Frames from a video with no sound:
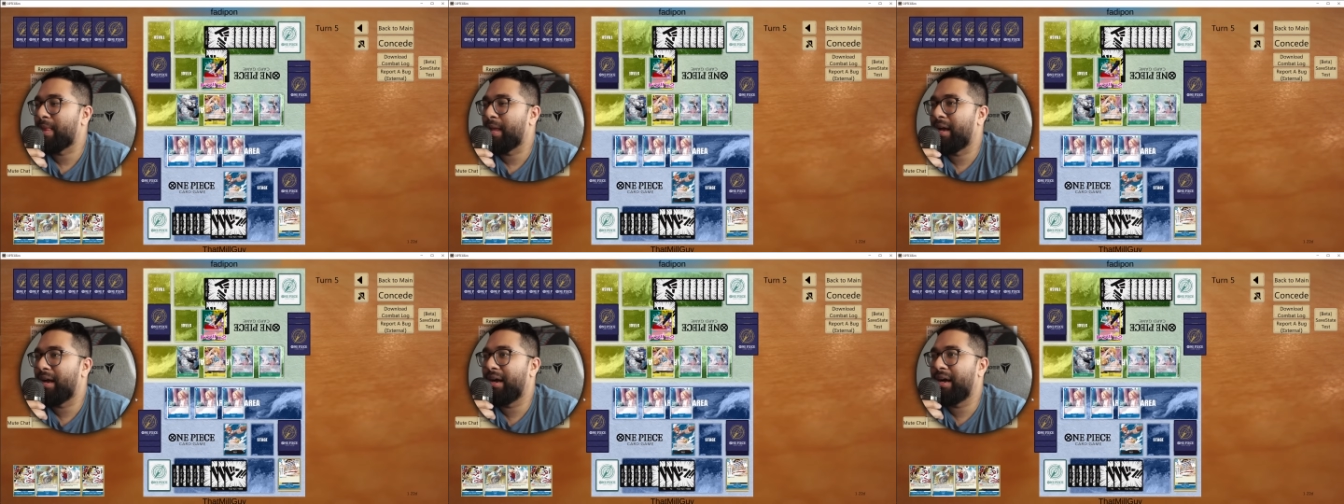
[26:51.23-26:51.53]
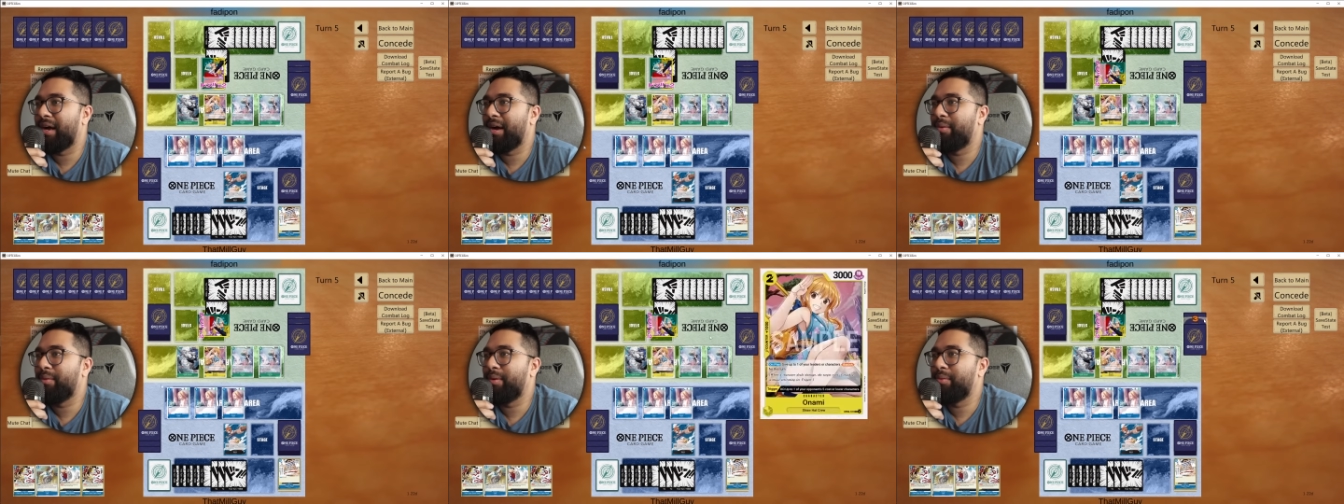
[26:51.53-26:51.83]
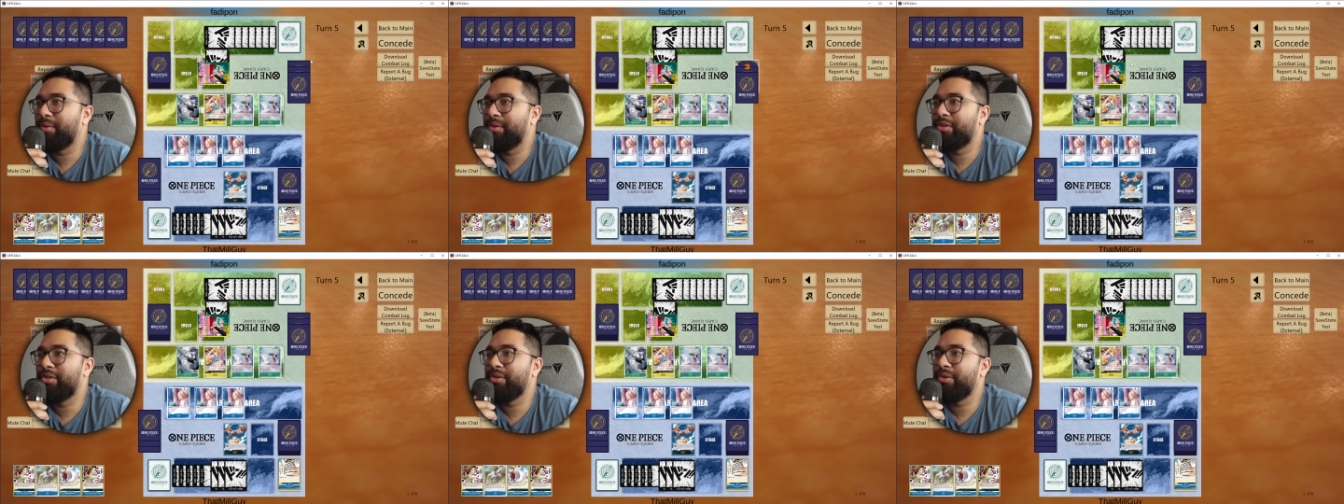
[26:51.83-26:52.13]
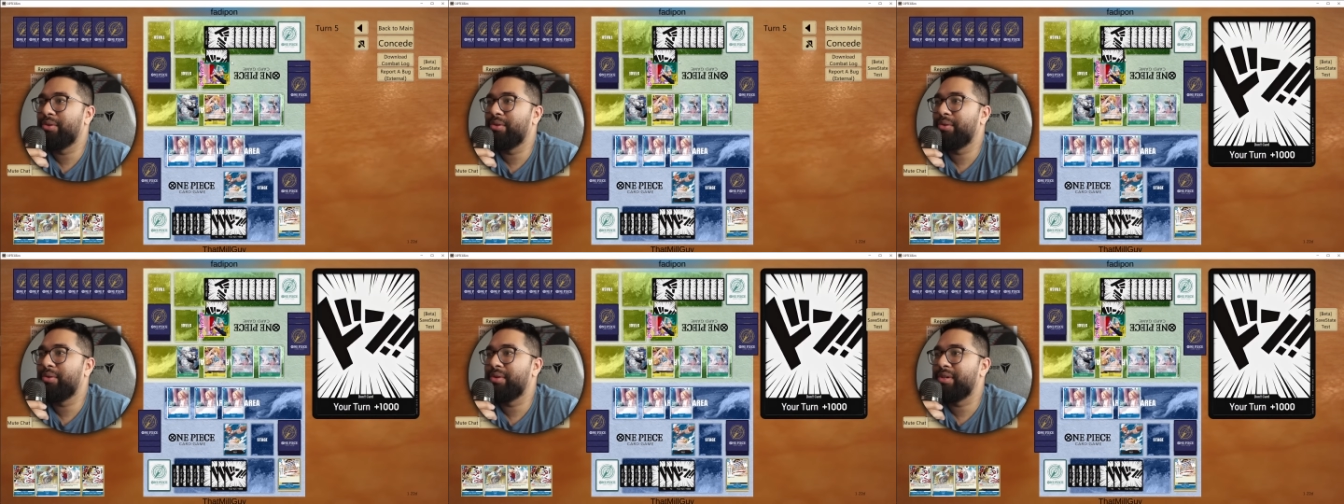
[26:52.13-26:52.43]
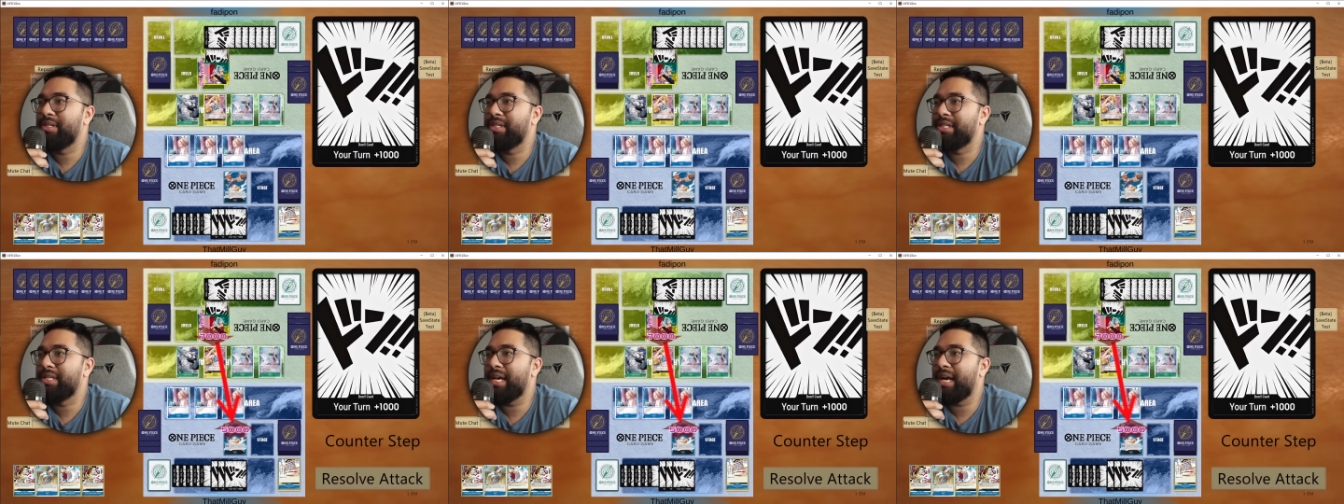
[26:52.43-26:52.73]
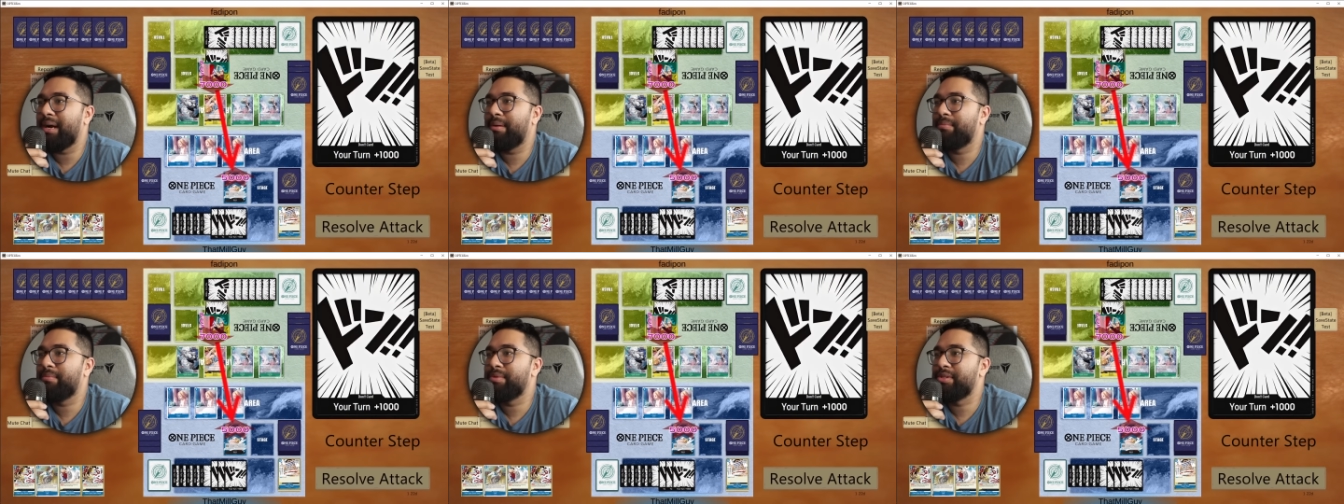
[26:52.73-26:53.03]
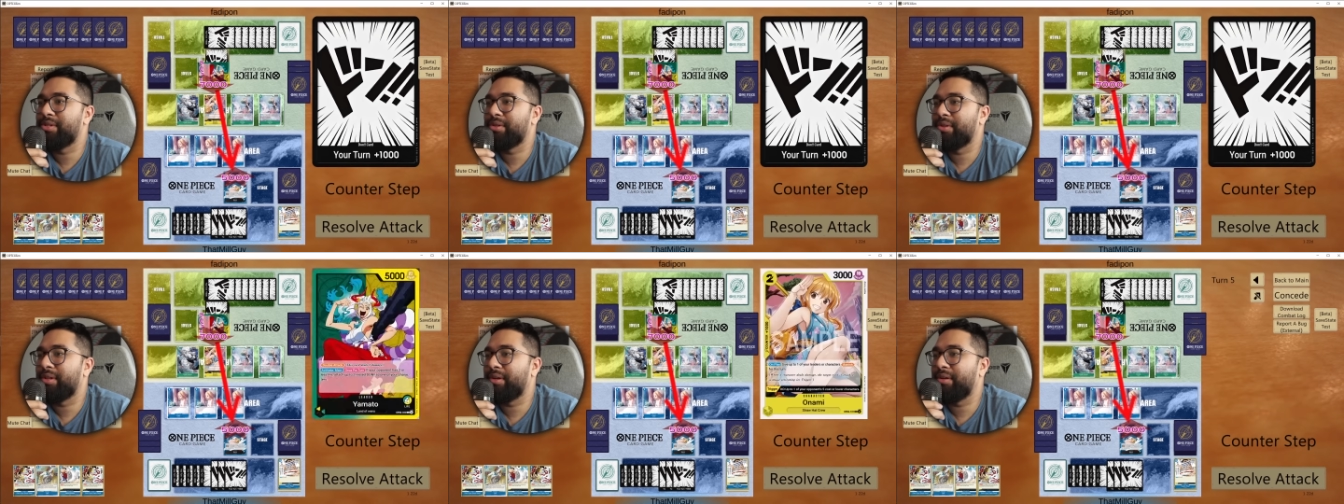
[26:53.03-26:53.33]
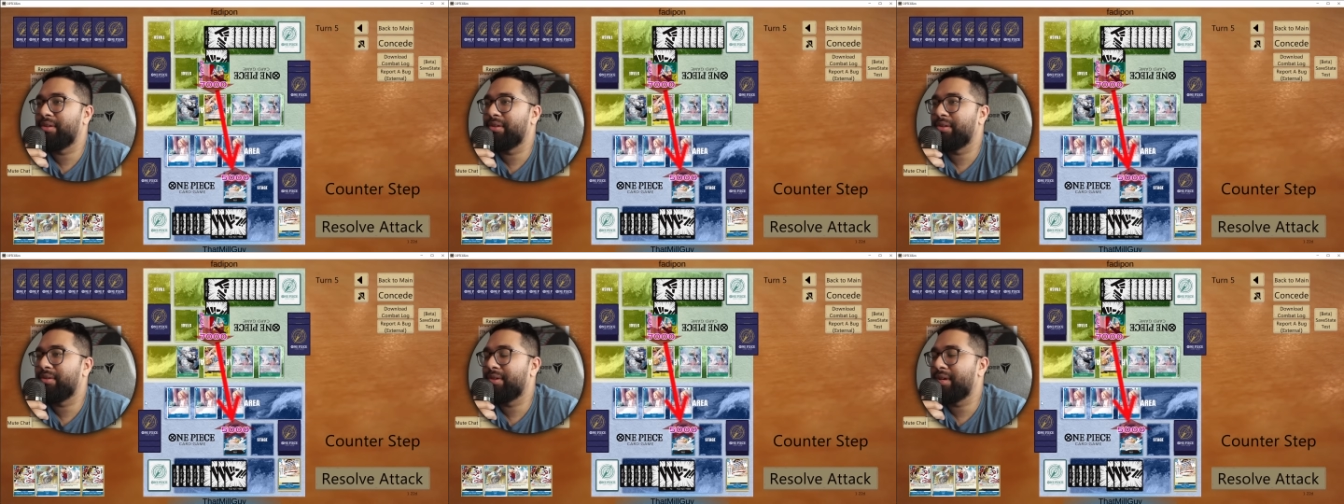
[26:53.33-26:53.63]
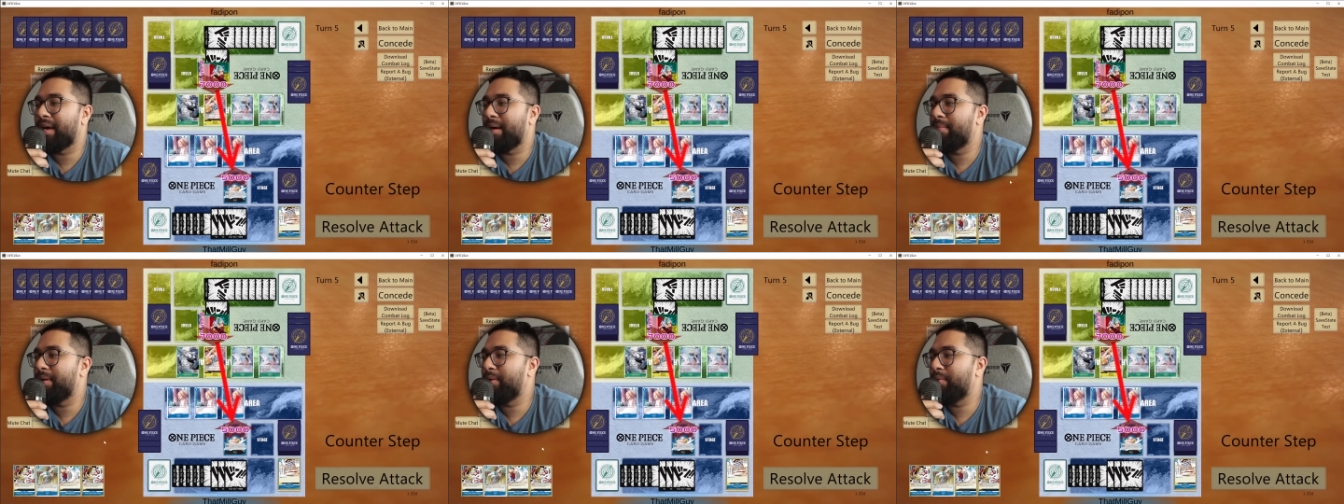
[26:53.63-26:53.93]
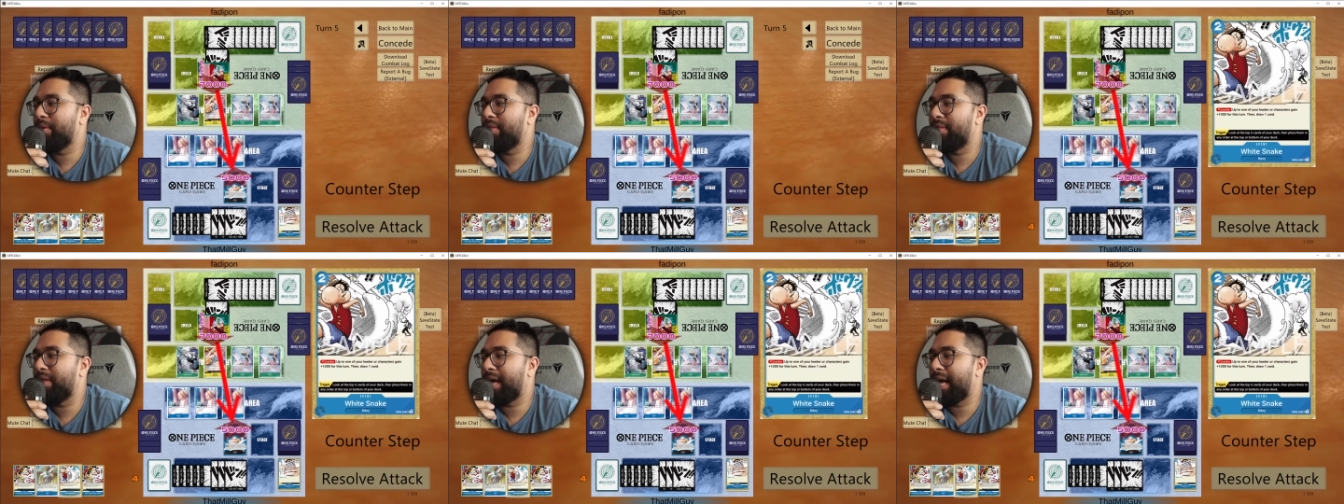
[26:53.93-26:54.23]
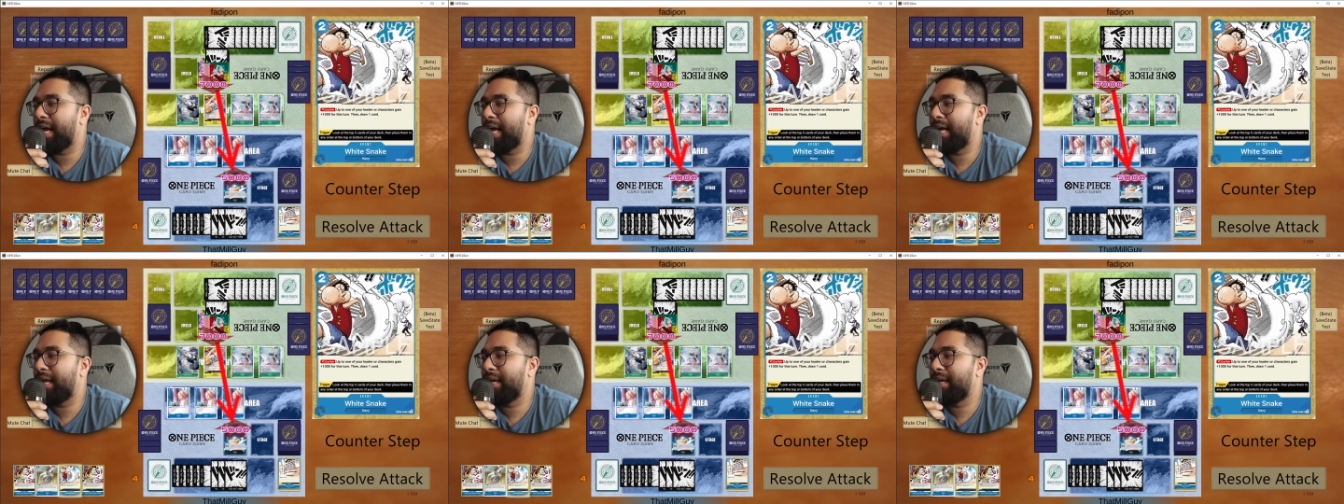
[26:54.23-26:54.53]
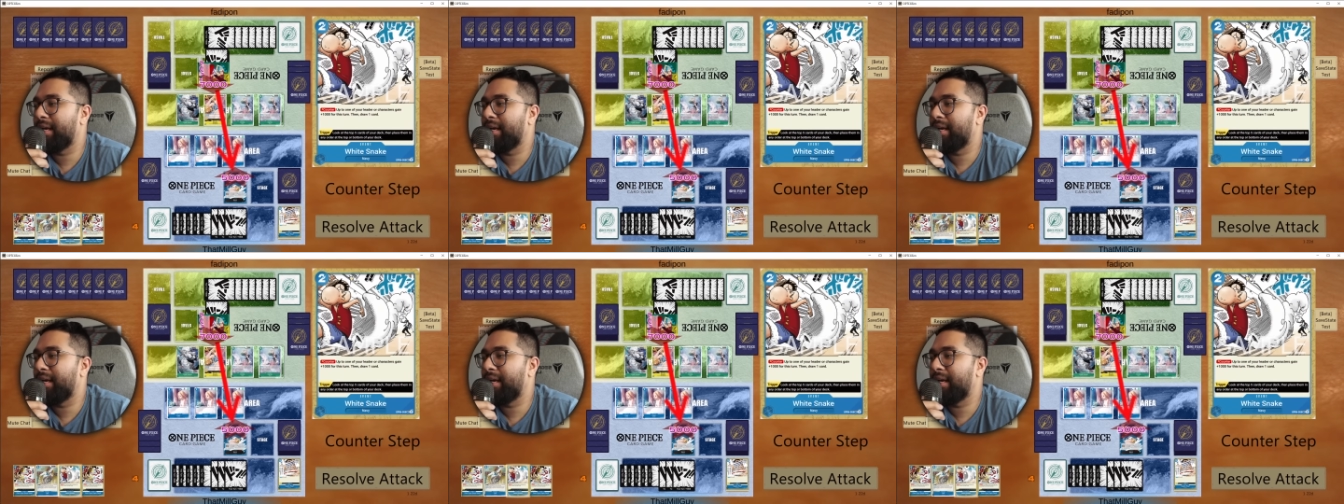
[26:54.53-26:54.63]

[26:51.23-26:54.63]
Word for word: Uh, what we'll do is yep. So they'll they'll come in with that.